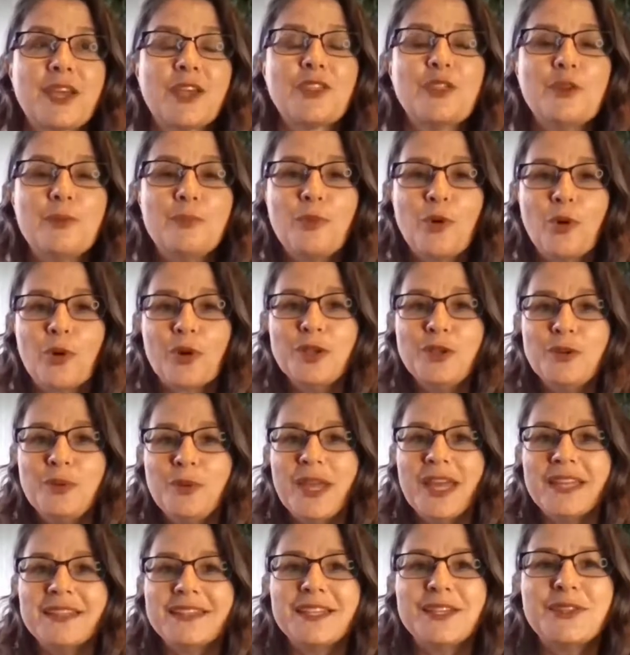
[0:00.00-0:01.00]
the more you
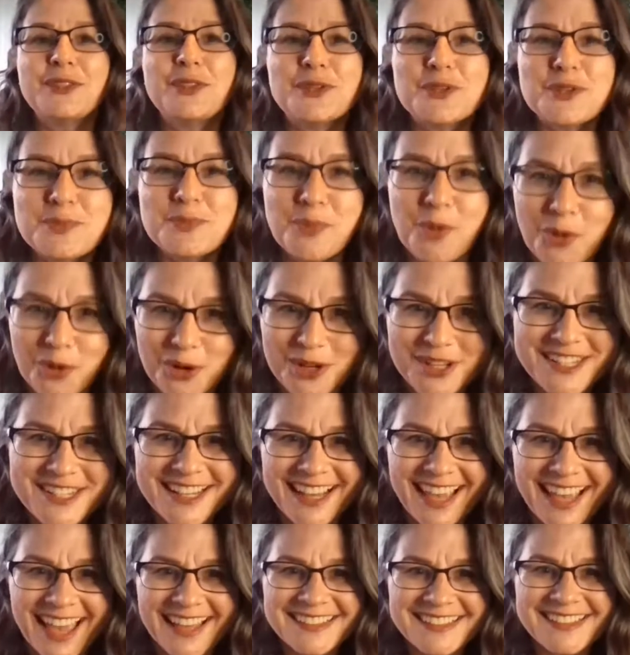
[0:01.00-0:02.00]
get that there's more
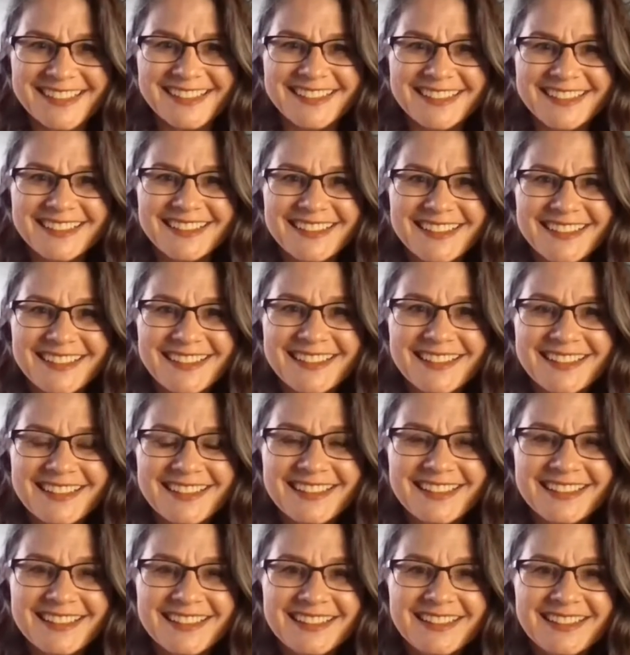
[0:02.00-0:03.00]
to get.
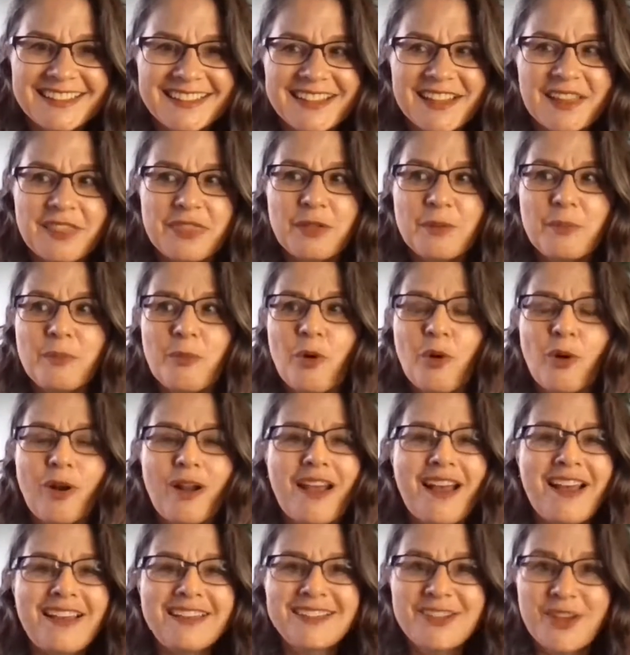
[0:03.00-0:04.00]
The
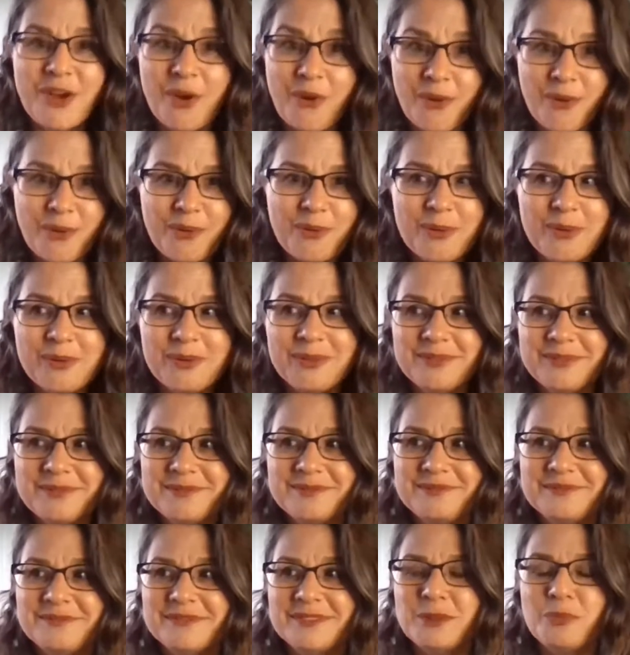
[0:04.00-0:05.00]
more I know,
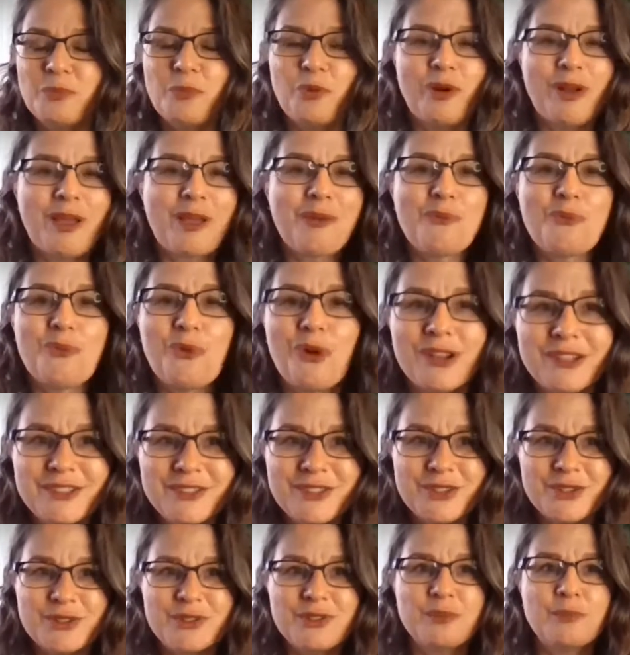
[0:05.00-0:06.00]
the more I
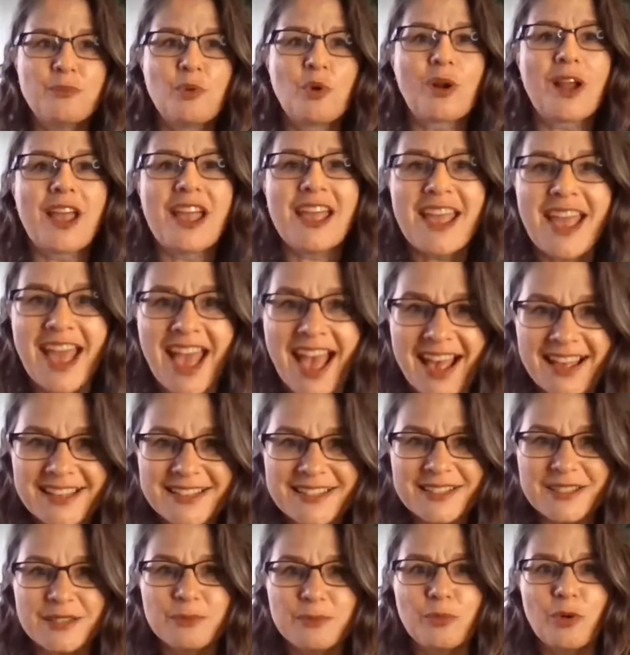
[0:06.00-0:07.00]
wonder, the more I
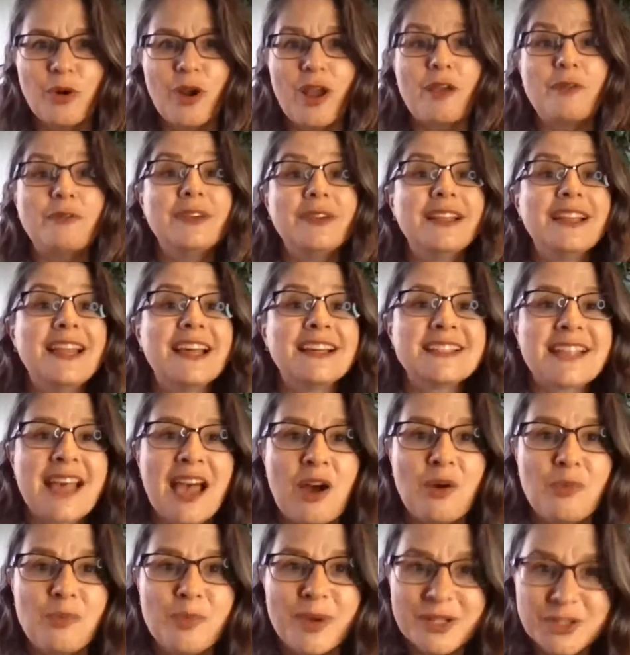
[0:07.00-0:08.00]
ask, the more I realize
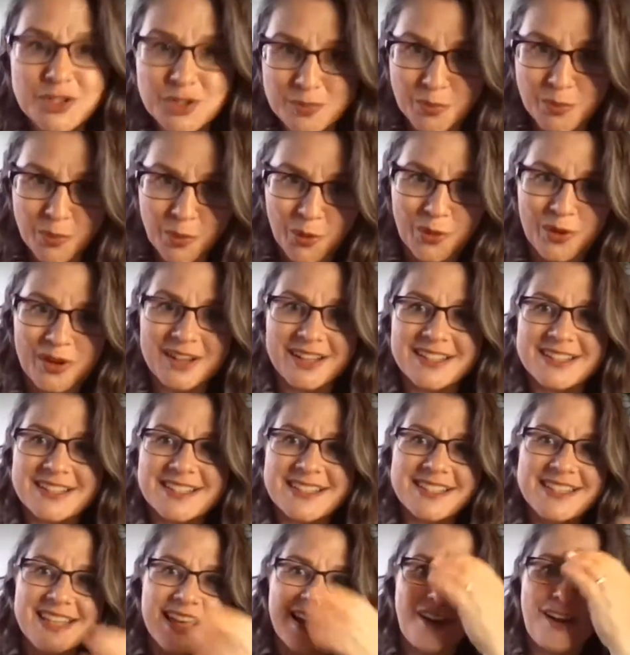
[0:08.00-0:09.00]
how much more
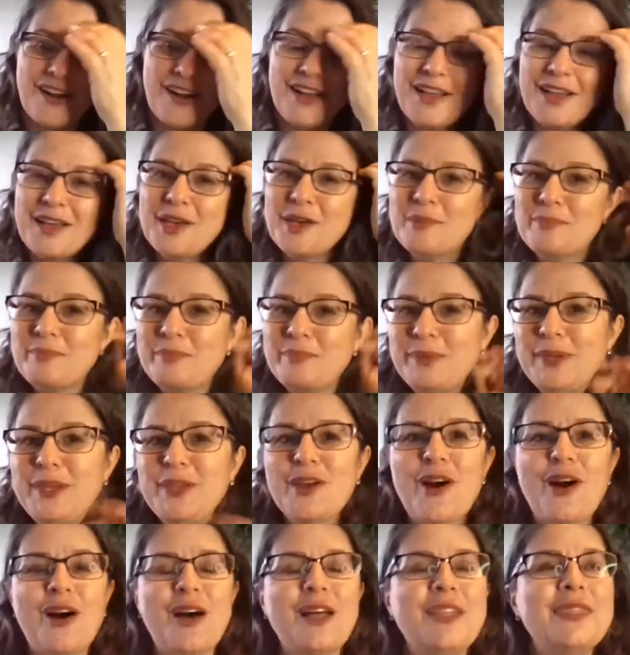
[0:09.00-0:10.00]
is there
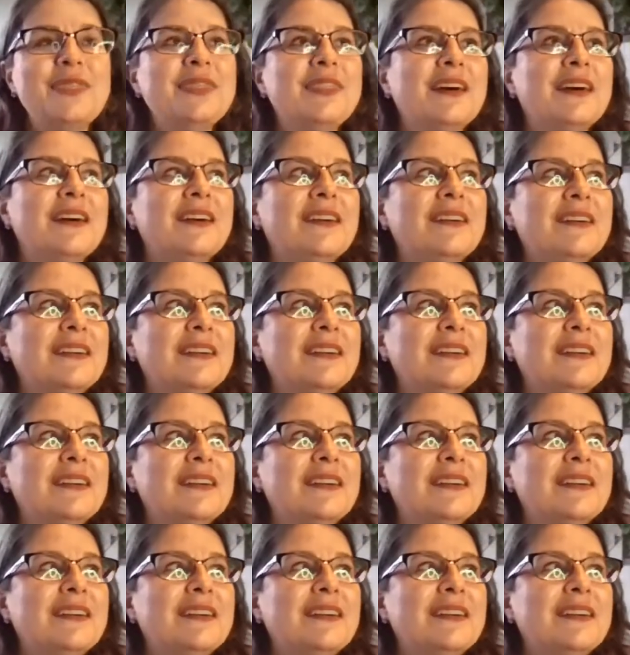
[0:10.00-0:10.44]
beyond